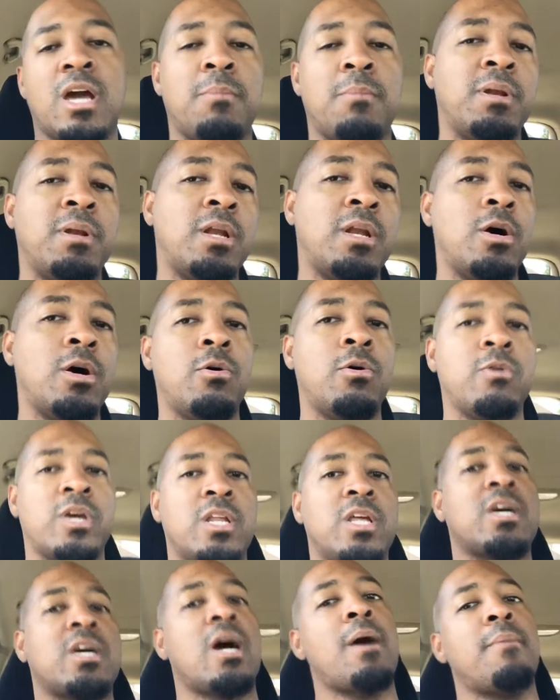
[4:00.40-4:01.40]
down below.
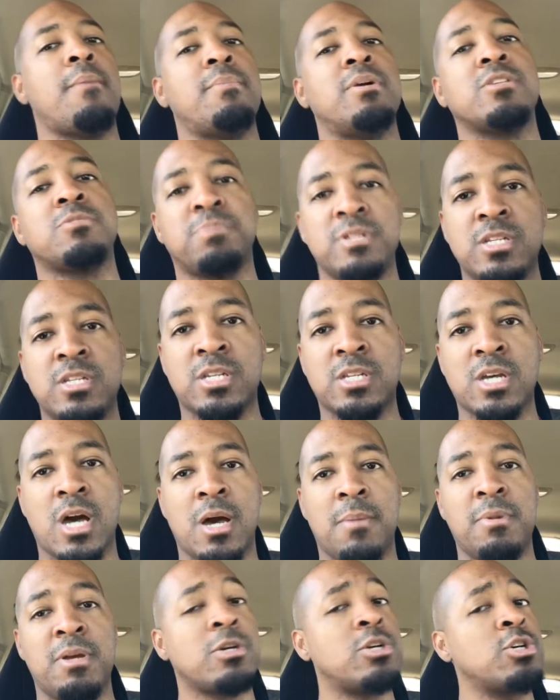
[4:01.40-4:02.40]
Any comments, please
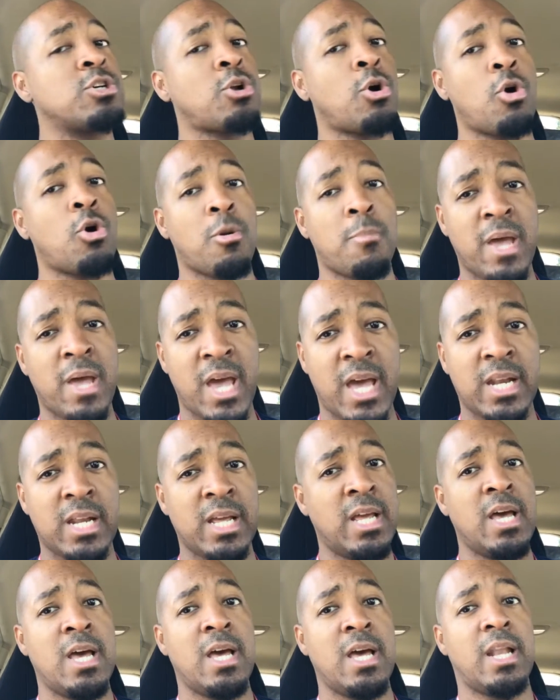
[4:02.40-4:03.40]
comment, good or bad.
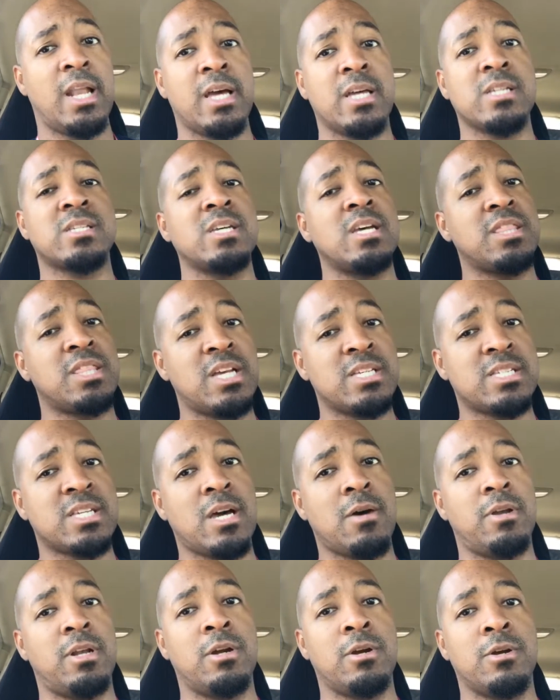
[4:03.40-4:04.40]
Like I said, that's
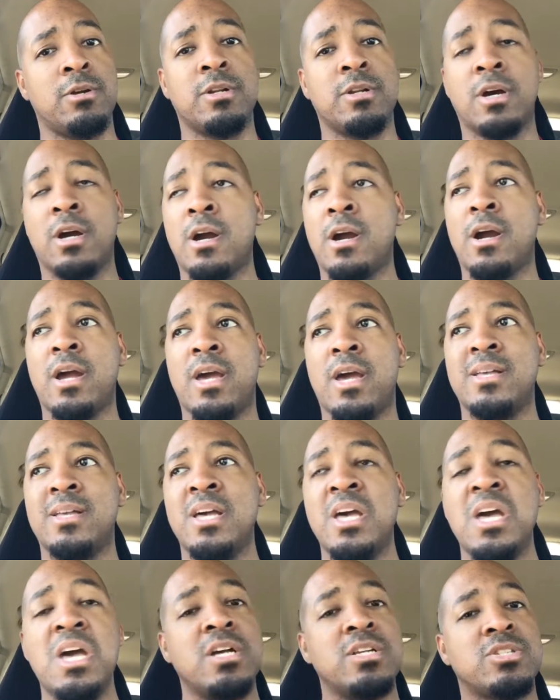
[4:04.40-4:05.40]
how I learn. All right?
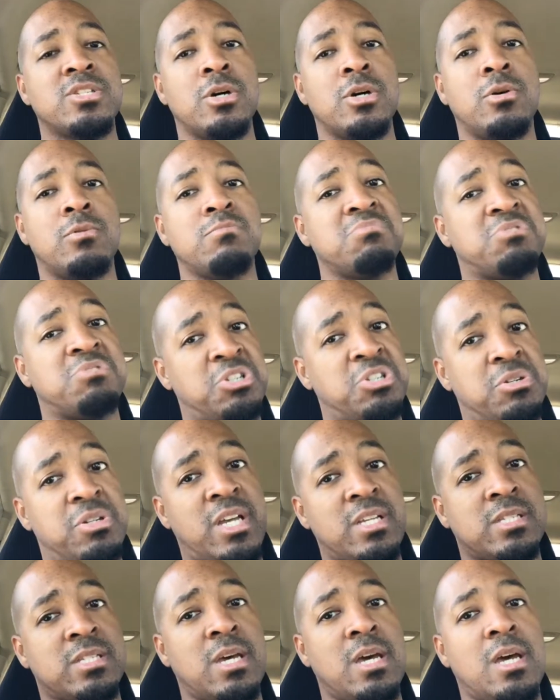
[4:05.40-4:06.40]
So, till
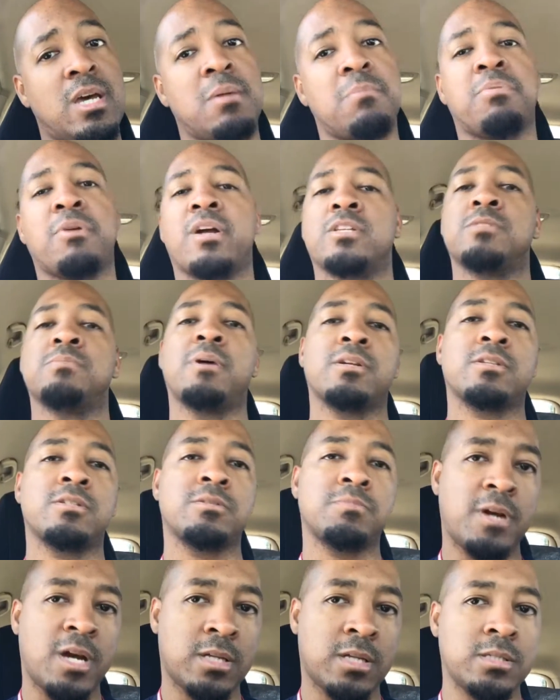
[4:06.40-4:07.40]
next time, practice,
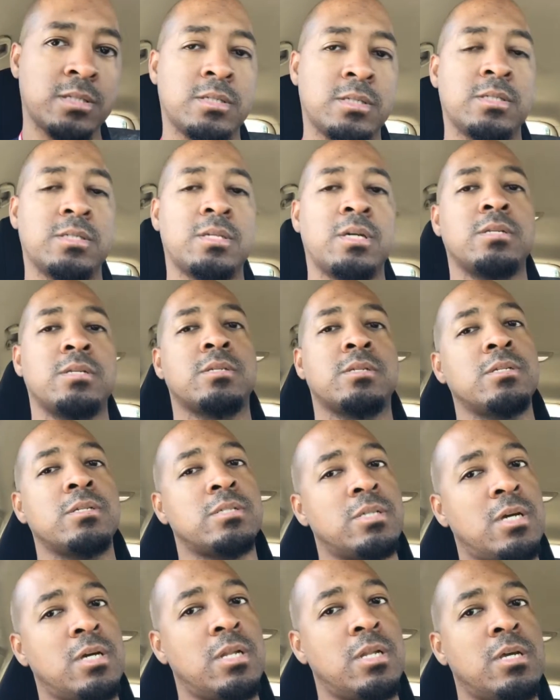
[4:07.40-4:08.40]
practice, practice, study, study,
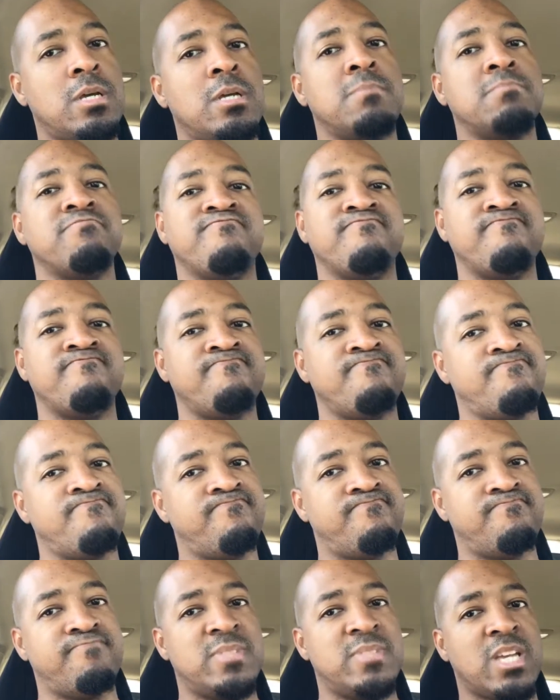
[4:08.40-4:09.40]
study.
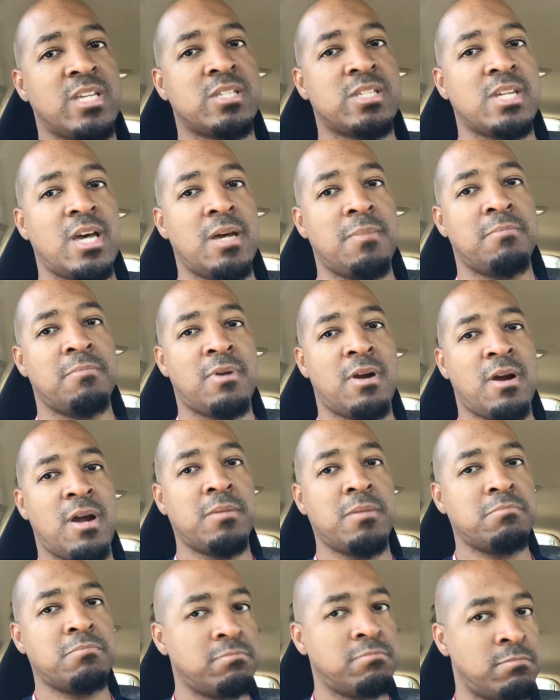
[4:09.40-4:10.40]
Next time. All
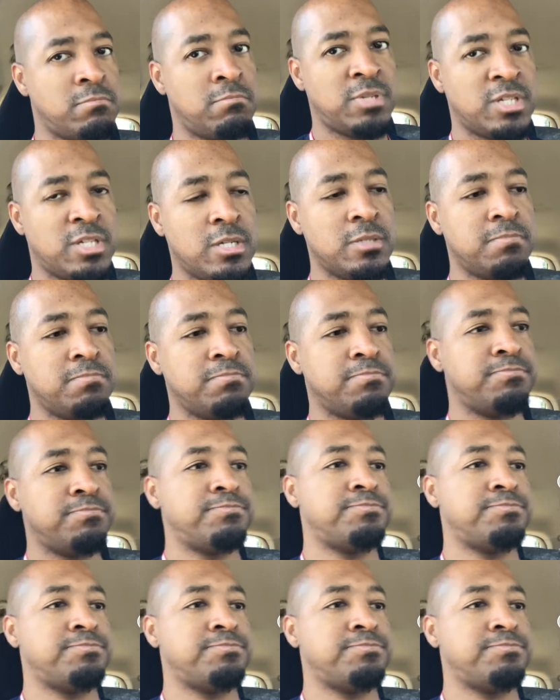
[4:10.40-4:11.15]
right? Be good.